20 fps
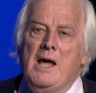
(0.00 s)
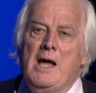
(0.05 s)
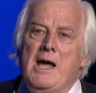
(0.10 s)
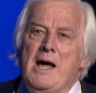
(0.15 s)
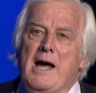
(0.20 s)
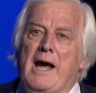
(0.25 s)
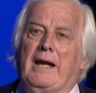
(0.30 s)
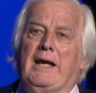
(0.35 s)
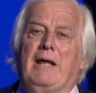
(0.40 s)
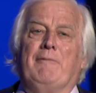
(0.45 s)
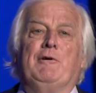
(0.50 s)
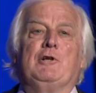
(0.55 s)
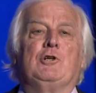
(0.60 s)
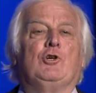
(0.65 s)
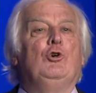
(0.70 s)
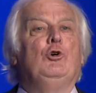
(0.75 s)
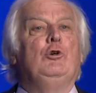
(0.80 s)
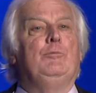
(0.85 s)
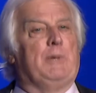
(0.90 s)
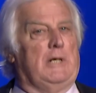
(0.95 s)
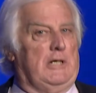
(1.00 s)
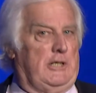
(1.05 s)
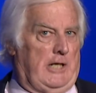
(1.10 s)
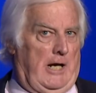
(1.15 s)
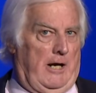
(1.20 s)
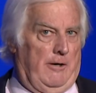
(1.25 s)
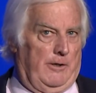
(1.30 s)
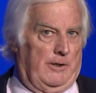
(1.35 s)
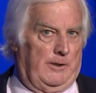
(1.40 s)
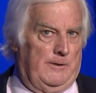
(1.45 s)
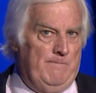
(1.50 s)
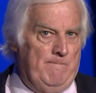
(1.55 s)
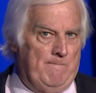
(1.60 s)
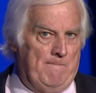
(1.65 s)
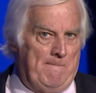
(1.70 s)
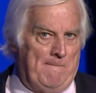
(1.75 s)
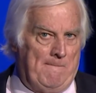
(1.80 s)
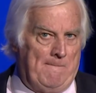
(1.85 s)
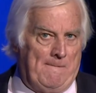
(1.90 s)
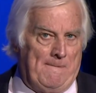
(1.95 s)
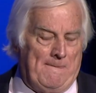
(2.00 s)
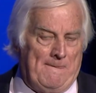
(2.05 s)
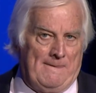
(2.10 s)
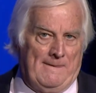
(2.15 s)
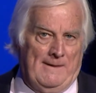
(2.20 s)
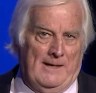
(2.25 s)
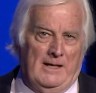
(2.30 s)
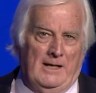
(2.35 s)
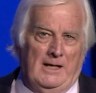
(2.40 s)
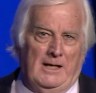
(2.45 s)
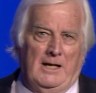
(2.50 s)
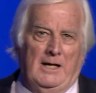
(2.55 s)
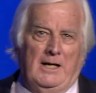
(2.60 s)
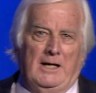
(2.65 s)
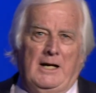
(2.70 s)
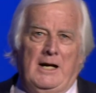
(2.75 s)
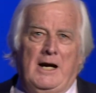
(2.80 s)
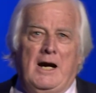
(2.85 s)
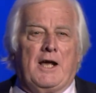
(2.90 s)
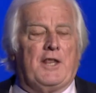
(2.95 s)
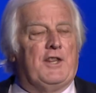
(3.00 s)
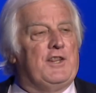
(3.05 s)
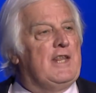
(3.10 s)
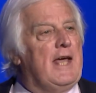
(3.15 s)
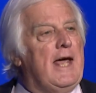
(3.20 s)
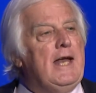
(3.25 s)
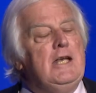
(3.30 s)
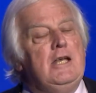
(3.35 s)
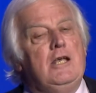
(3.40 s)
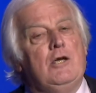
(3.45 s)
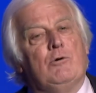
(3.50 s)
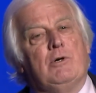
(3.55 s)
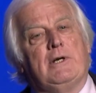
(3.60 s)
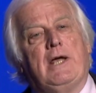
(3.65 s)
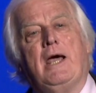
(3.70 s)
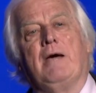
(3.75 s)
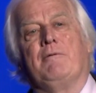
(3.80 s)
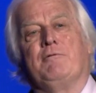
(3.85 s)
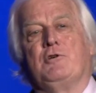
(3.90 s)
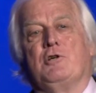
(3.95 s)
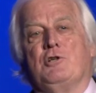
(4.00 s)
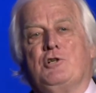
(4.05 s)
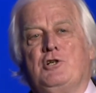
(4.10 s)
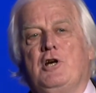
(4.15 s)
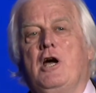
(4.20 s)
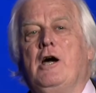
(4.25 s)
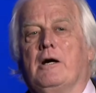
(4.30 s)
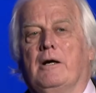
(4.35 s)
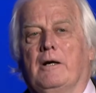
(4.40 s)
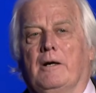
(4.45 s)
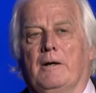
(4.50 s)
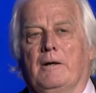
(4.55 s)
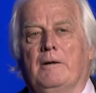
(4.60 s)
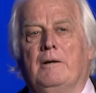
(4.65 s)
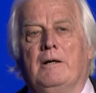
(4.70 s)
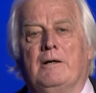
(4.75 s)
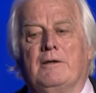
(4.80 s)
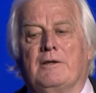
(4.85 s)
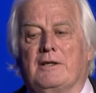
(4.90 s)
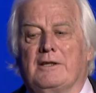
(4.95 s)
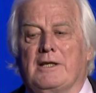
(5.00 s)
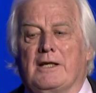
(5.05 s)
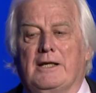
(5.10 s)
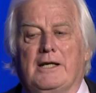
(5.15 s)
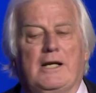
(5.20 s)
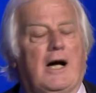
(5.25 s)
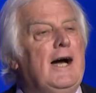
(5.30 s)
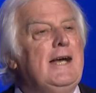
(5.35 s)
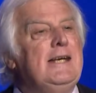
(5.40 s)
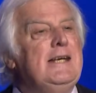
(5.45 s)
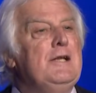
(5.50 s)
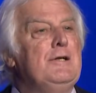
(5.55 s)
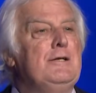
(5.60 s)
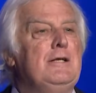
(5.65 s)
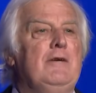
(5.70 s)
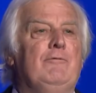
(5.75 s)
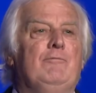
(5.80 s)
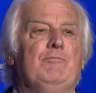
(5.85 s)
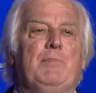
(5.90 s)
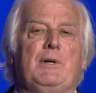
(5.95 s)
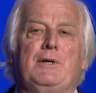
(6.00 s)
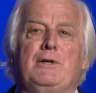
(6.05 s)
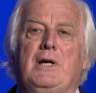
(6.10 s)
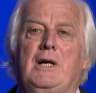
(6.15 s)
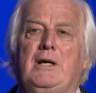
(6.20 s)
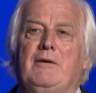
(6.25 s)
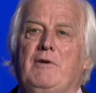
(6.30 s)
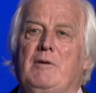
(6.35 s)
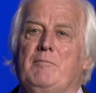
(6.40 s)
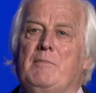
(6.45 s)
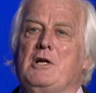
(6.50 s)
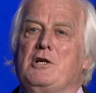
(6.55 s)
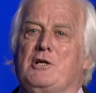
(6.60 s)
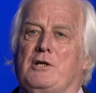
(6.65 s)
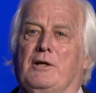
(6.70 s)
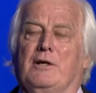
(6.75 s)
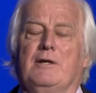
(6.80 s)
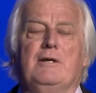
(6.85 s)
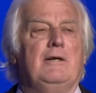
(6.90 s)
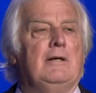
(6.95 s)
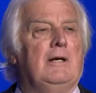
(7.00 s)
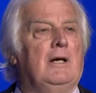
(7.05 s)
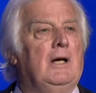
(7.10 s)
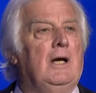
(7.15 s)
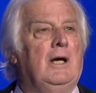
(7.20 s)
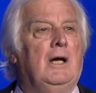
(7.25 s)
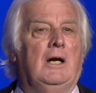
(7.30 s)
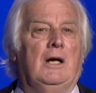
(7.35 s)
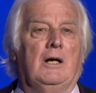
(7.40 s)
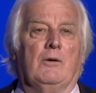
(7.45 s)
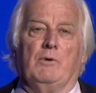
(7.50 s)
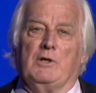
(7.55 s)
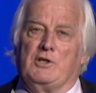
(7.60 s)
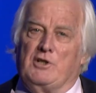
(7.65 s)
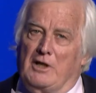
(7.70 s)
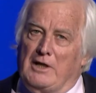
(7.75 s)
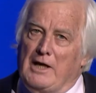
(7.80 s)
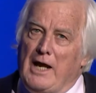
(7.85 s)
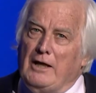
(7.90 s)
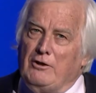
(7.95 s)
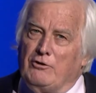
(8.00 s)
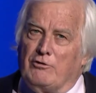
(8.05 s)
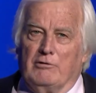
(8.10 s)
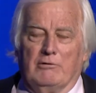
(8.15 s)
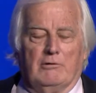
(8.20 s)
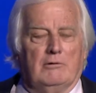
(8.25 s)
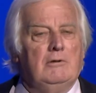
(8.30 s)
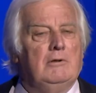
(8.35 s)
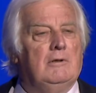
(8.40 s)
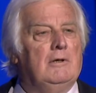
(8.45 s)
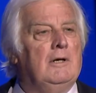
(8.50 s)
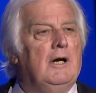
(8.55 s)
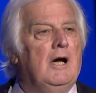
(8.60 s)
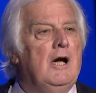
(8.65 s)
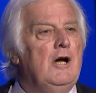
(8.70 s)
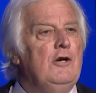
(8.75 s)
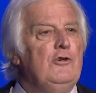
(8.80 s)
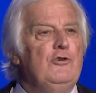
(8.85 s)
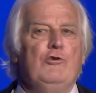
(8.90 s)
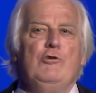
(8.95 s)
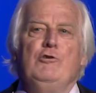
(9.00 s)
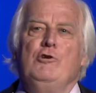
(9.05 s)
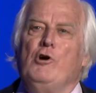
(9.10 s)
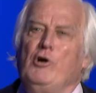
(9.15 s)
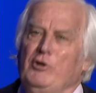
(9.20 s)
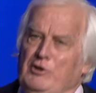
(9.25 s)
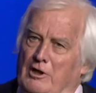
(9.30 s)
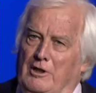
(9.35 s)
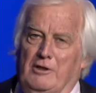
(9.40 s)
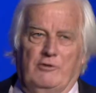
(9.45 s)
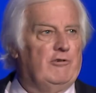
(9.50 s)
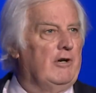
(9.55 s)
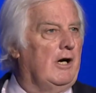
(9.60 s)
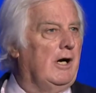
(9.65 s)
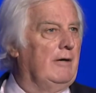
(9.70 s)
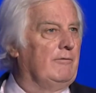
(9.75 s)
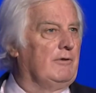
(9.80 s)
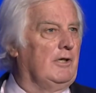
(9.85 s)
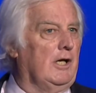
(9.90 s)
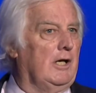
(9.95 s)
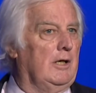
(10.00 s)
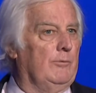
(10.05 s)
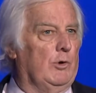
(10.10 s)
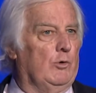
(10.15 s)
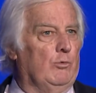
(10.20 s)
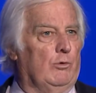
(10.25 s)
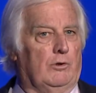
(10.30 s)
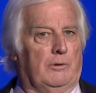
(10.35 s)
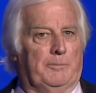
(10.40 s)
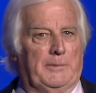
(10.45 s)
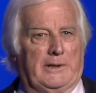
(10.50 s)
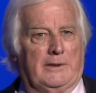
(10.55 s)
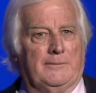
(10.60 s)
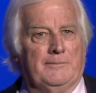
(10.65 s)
And if it could be shown, then you would have to show that the 97% of emissions, which are natural, do not drive global warming.